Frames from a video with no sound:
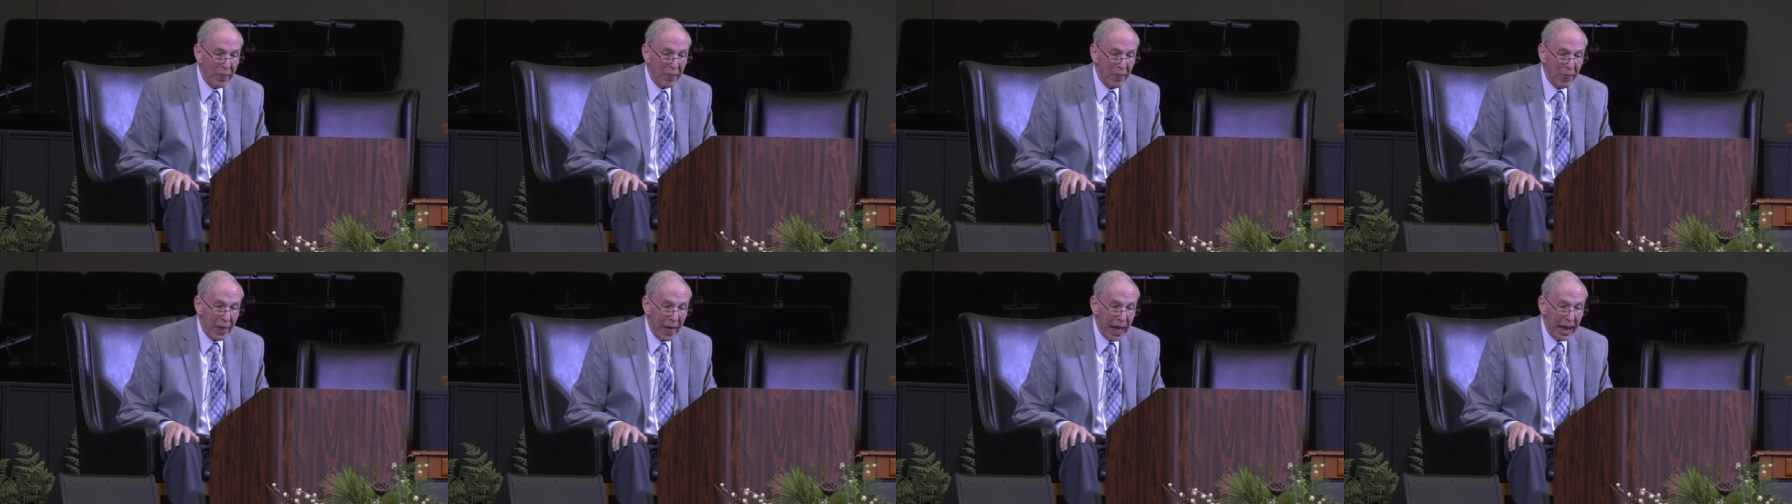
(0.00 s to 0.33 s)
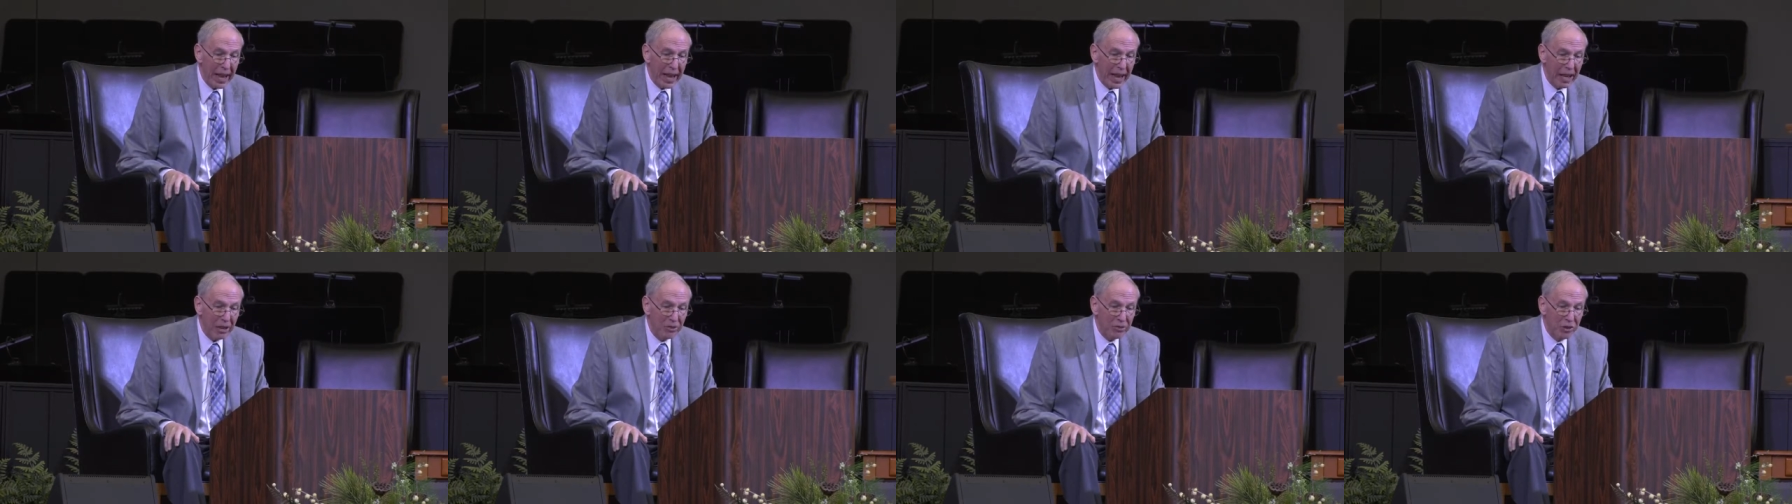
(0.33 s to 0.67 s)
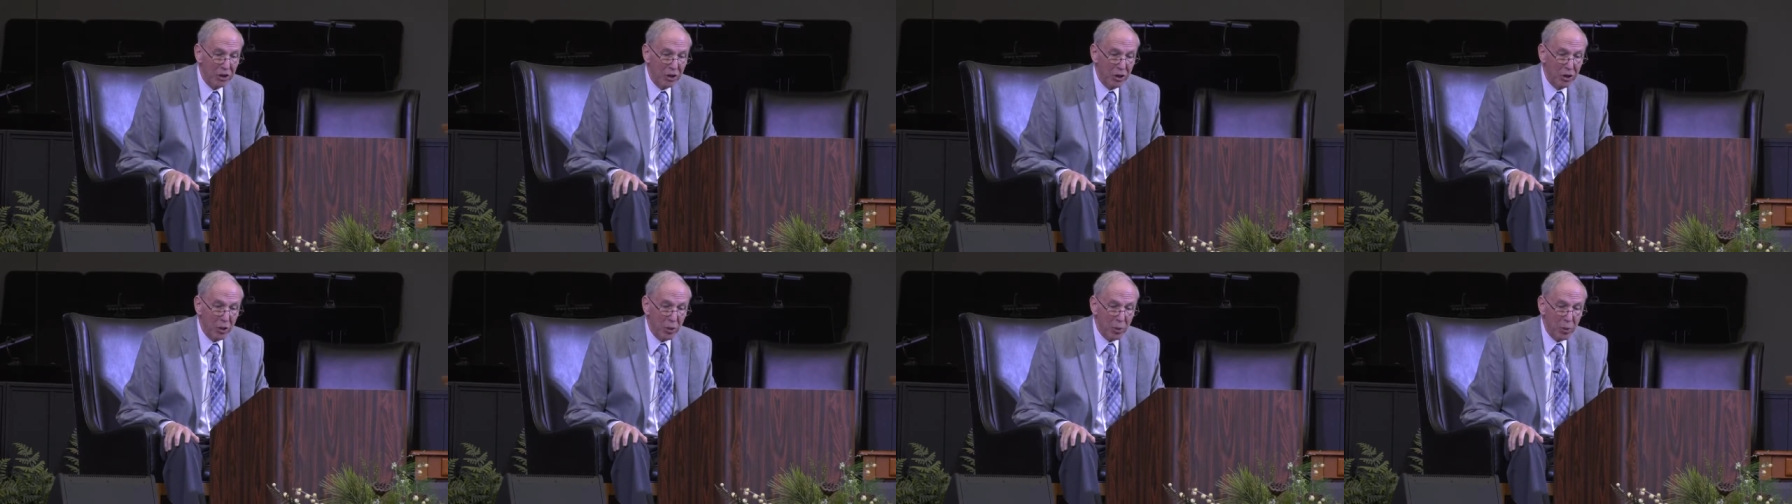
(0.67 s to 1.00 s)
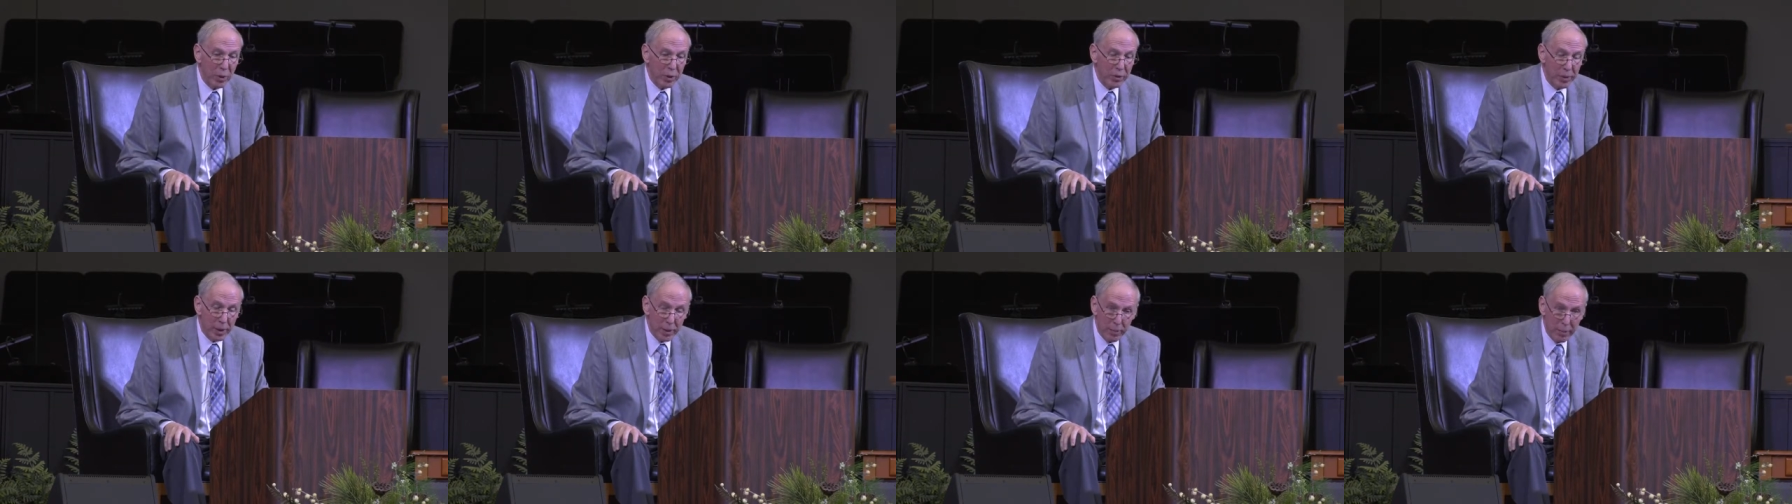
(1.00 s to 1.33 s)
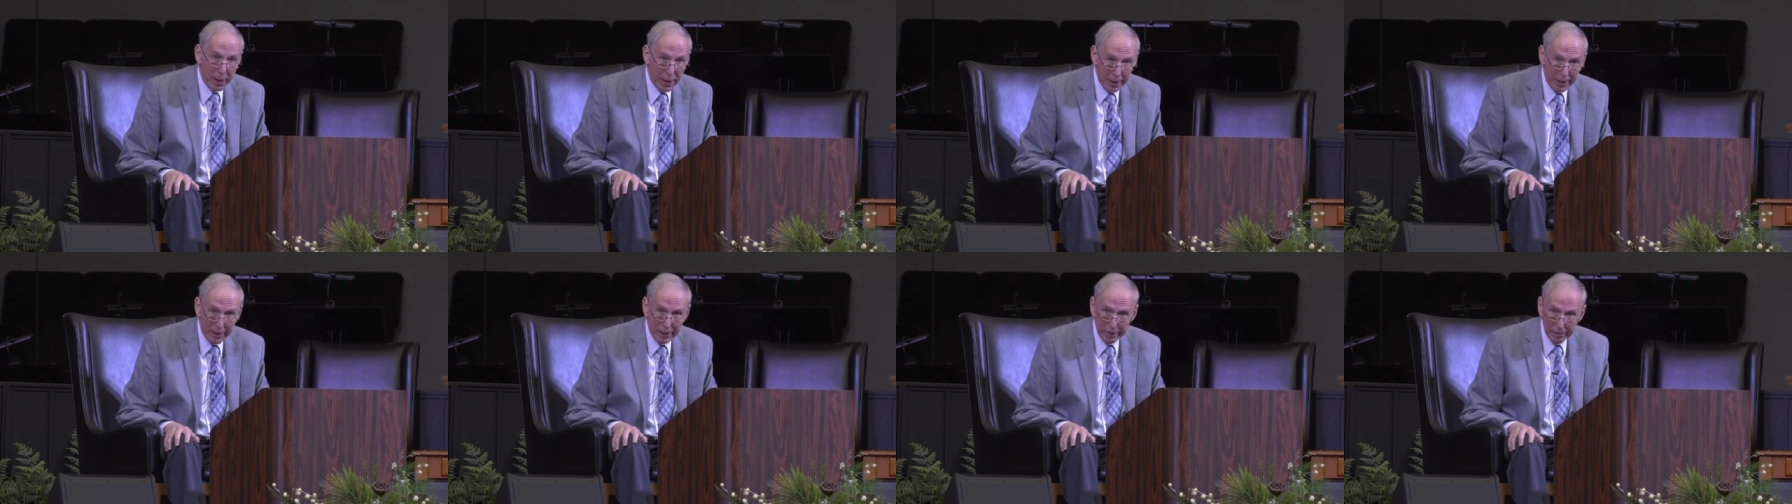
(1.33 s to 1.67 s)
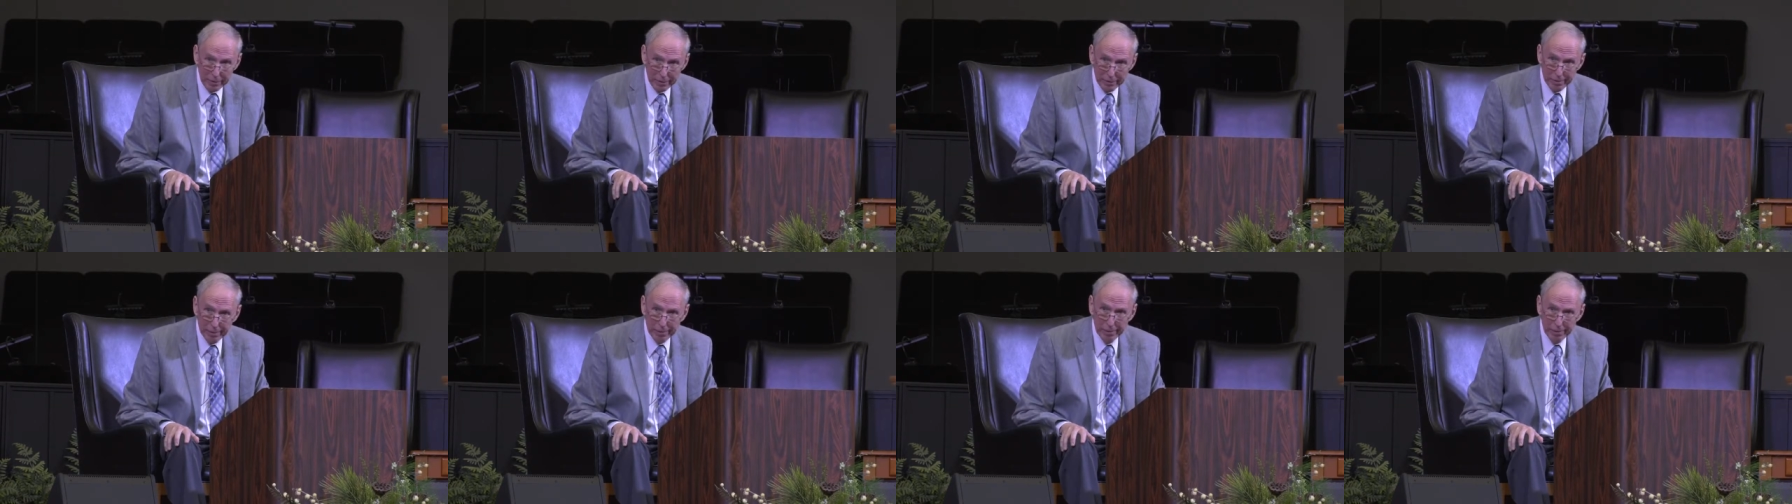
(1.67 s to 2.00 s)
That has to do with
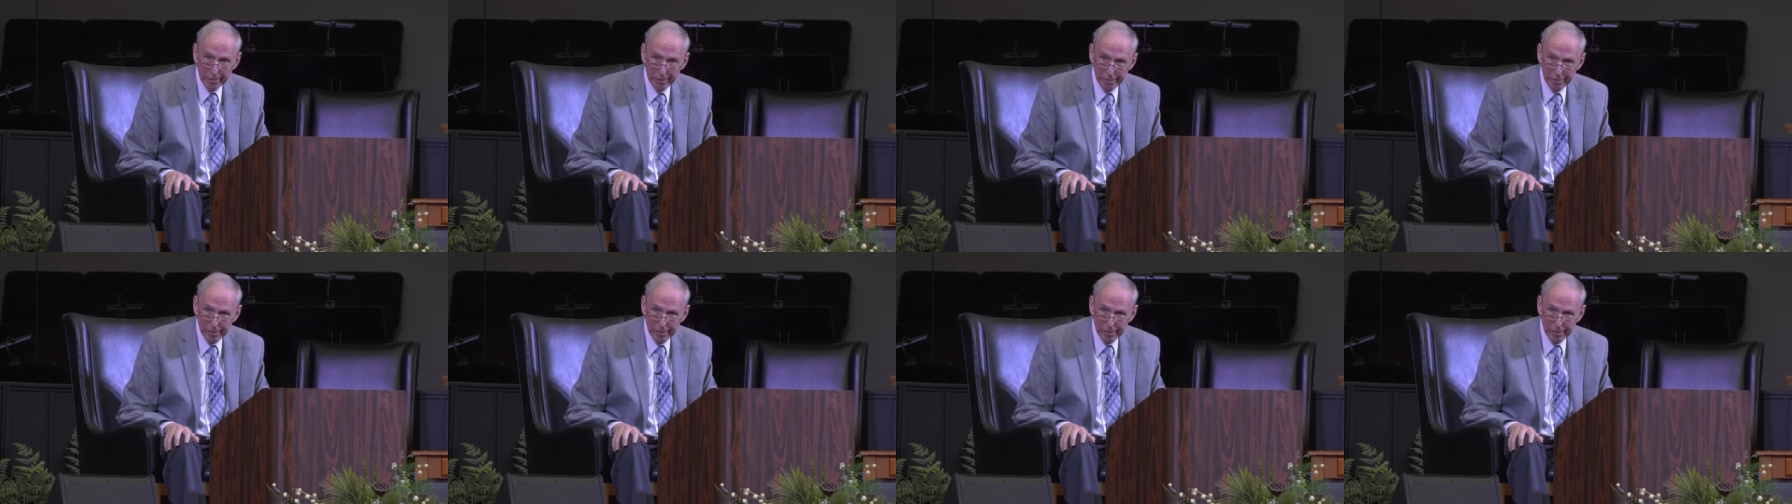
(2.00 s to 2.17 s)
dependence.